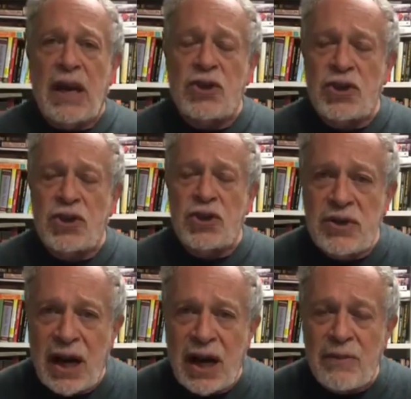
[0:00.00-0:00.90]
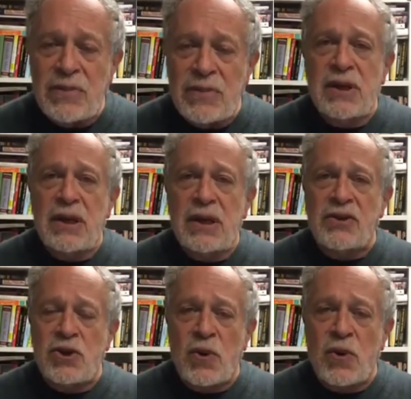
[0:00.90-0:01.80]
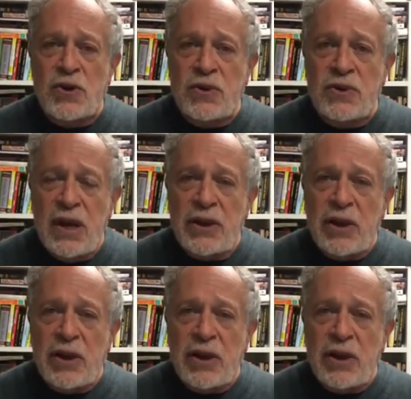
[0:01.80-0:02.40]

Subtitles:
and certain times and situations,